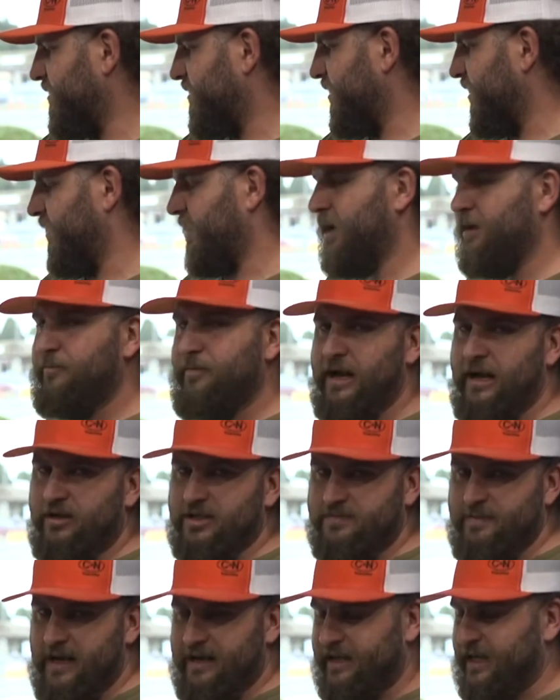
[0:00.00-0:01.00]
sit and
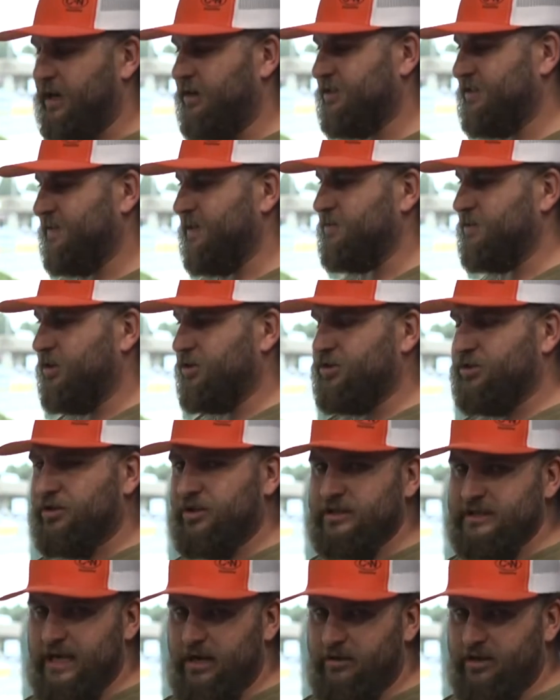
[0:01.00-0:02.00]
balance back out. Sometimes I'll
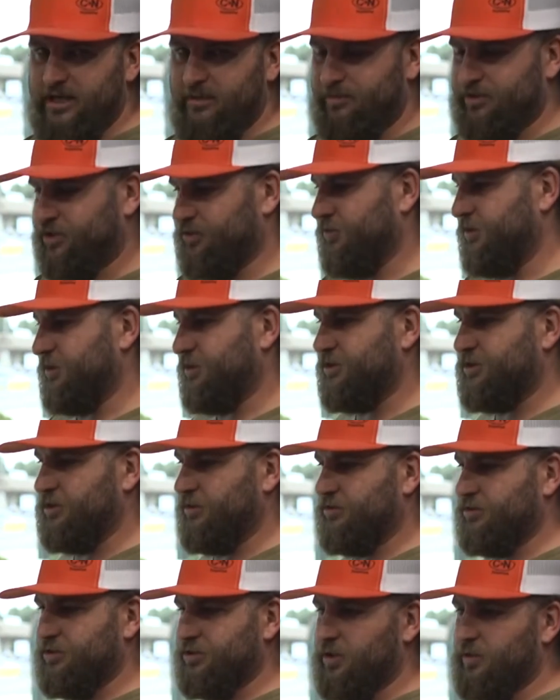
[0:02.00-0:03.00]
turn it down a couple degrees
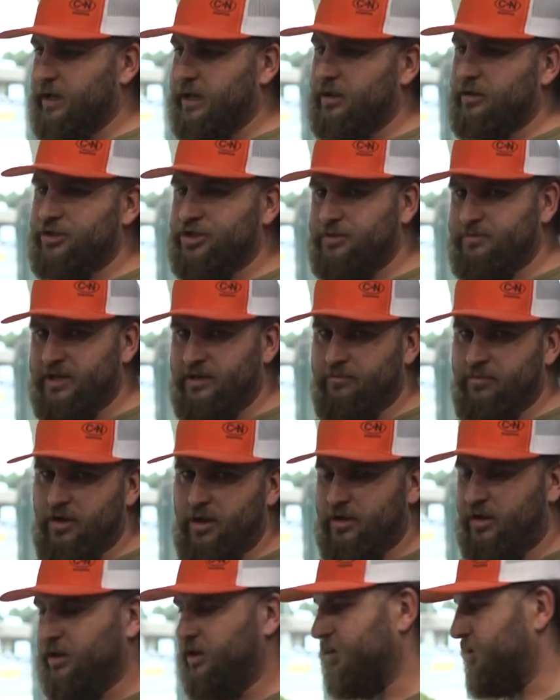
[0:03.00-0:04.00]
so there's no energy being
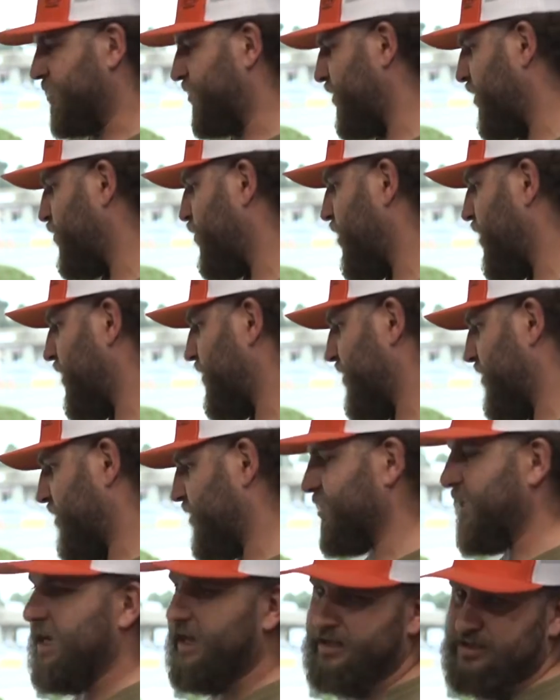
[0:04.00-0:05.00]
brought on it, so I want
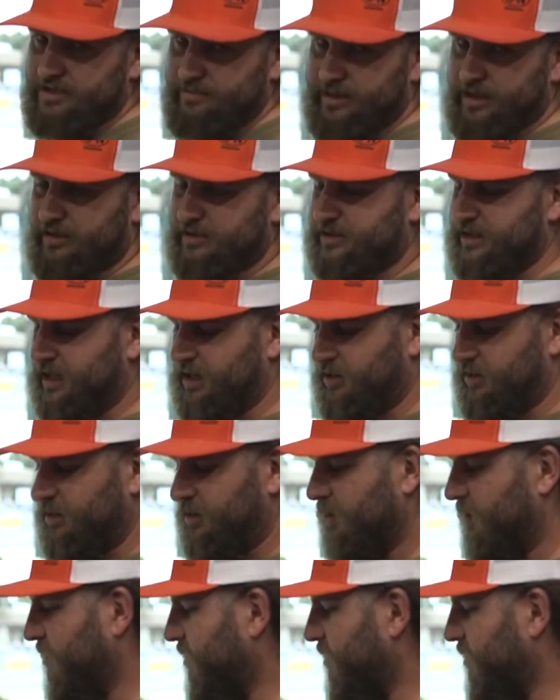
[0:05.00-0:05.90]
the jackets to balance out.